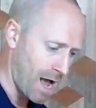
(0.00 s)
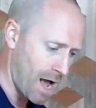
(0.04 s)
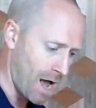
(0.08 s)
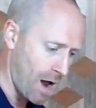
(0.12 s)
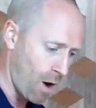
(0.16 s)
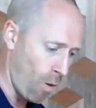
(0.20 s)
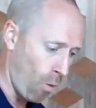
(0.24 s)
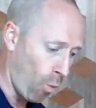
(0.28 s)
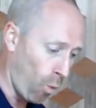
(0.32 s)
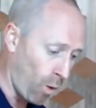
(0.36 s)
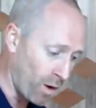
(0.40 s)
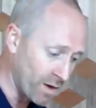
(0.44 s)

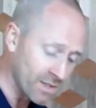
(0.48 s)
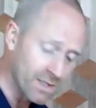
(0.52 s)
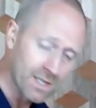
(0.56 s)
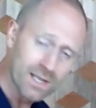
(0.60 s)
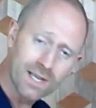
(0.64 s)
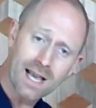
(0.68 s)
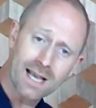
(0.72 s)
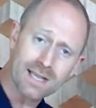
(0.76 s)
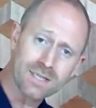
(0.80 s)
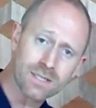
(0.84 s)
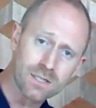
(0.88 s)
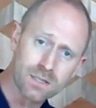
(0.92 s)
Once the
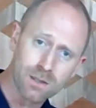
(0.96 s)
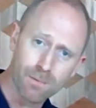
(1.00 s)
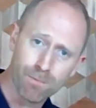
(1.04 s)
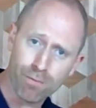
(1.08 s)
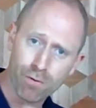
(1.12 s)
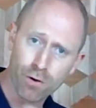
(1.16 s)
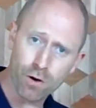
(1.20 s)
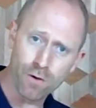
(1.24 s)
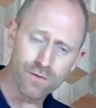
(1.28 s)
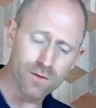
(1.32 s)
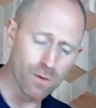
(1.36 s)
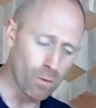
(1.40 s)
guest has
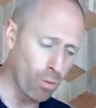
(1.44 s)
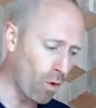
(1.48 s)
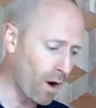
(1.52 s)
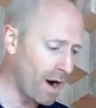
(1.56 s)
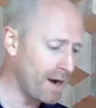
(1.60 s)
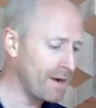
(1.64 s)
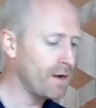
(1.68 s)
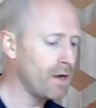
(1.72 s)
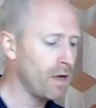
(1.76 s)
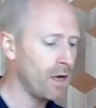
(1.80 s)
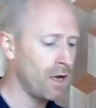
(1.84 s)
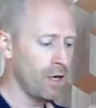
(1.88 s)
approved the wine,
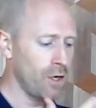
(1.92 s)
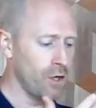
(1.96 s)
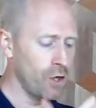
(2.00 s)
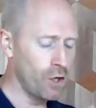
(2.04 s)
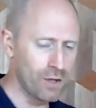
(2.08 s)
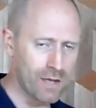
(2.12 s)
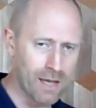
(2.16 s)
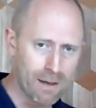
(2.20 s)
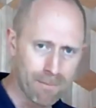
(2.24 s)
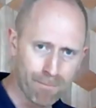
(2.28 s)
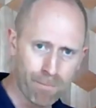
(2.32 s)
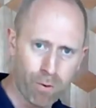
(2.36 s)
you
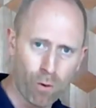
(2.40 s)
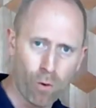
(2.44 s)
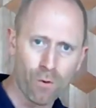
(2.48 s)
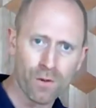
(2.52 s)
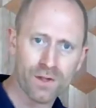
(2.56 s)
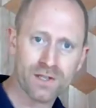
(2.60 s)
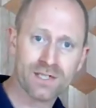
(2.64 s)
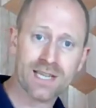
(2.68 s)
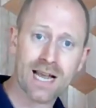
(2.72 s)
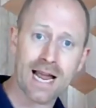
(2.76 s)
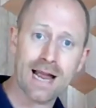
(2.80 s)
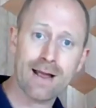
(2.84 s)
then pour the
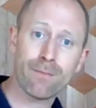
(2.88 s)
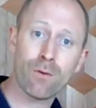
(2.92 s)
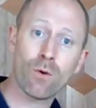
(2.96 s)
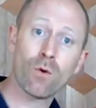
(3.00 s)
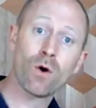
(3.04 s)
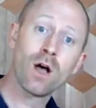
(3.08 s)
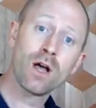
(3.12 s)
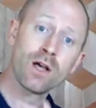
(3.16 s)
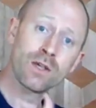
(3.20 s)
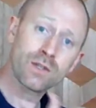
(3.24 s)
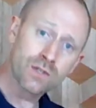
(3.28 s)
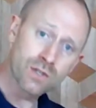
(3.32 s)
table,
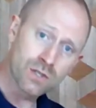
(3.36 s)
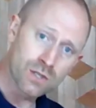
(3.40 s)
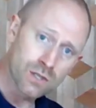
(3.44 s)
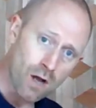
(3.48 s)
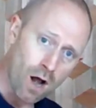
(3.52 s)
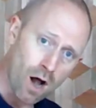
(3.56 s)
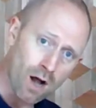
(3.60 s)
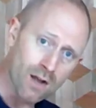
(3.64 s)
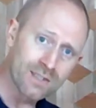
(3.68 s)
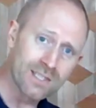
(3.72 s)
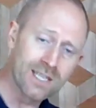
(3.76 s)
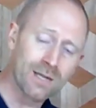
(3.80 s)

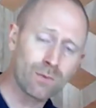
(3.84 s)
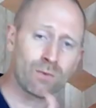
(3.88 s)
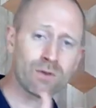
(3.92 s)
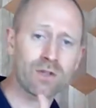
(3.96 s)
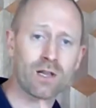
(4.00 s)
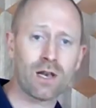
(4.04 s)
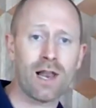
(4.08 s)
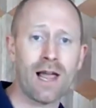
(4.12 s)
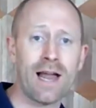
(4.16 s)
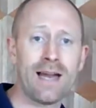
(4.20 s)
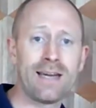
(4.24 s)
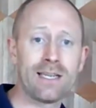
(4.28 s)
starting with the
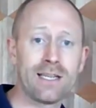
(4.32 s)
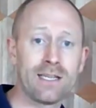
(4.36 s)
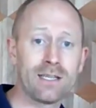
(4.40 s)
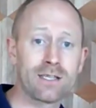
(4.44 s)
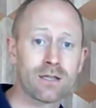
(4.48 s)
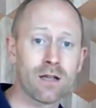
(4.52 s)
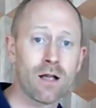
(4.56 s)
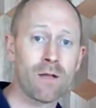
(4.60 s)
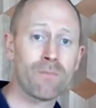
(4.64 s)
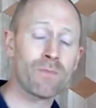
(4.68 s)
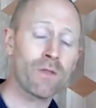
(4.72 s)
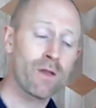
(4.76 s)
ladies,
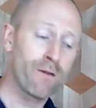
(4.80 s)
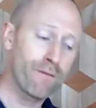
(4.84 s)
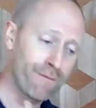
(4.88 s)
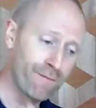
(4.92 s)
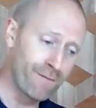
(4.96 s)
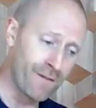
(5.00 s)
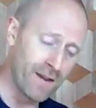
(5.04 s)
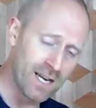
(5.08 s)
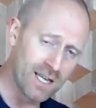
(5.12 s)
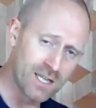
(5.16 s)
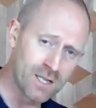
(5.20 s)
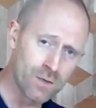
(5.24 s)

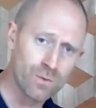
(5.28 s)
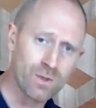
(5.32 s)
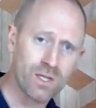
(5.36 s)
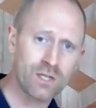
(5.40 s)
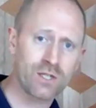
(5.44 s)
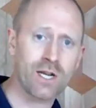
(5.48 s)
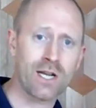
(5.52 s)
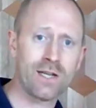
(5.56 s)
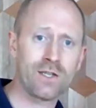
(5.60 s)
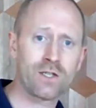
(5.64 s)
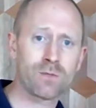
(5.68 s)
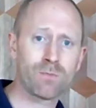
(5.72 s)
finishing with the
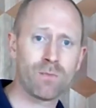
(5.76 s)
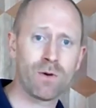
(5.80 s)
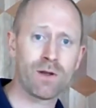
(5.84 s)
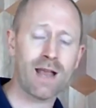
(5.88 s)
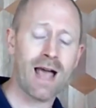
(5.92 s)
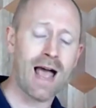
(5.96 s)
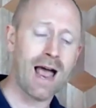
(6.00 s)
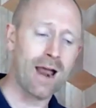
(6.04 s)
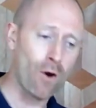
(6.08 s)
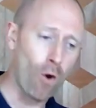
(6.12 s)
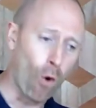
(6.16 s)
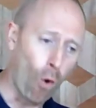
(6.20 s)
gentlemen,
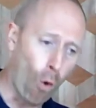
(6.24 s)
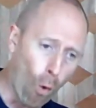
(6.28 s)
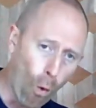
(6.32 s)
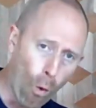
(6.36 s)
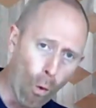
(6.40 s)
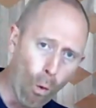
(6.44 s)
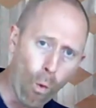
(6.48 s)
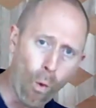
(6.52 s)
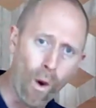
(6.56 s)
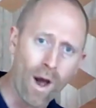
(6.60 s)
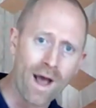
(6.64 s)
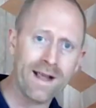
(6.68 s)
and
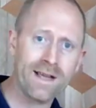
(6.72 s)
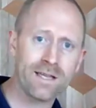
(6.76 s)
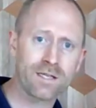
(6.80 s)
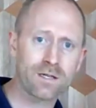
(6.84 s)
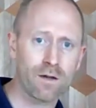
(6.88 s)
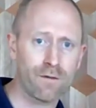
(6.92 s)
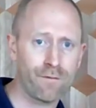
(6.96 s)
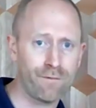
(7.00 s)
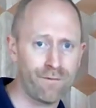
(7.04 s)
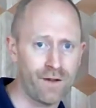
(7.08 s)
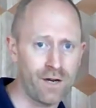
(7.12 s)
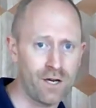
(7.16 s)
always
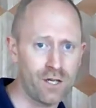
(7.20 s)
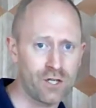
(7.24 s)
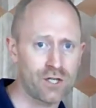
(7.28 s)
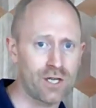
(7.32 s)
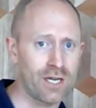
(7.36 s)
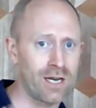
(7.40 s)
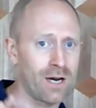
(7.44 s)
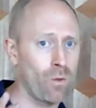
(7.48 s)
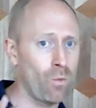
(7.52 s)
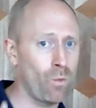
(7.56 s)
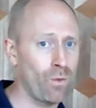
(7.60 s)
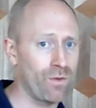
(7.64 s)
finishing
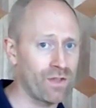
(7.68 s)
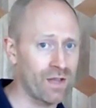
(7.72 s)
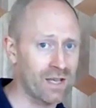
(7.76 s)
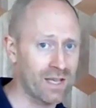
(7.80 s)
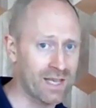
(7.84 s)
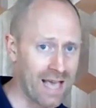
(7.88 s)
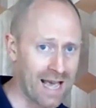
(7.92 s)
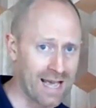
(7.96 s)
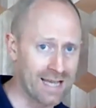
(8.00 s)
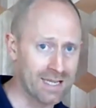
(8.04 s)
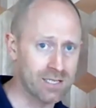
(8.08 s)
with the guest